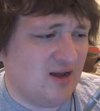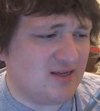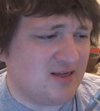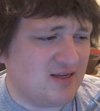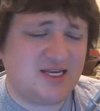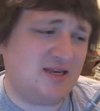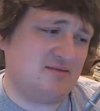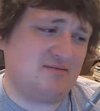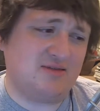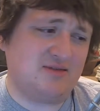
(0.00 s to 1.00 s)

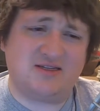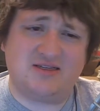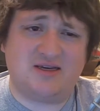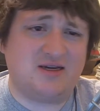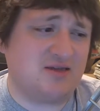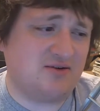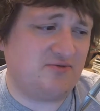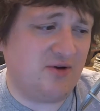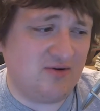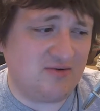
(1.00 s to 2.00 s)
16 gigs on a
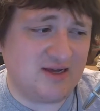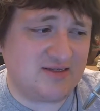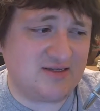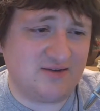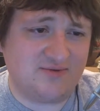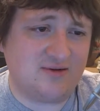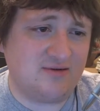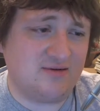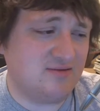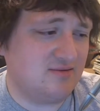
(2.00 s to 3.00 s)
phone, that's
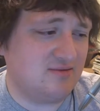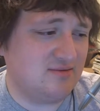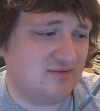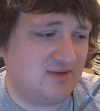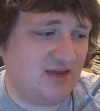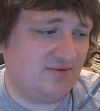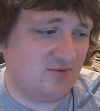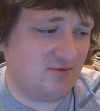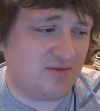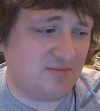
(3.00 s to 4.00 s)
difficult,
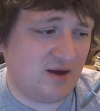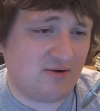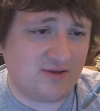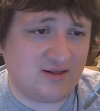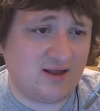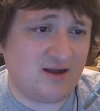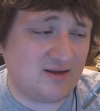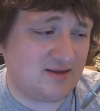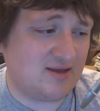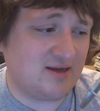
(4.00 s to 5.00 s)
even with the power of the cloud.
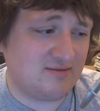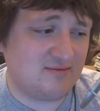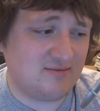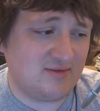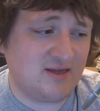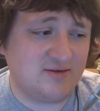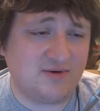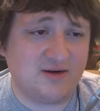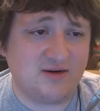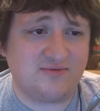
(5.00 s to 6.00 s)
Like that is
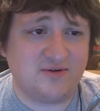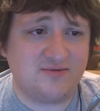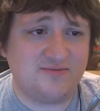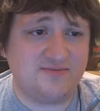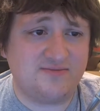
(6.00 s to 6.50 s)
very difficult.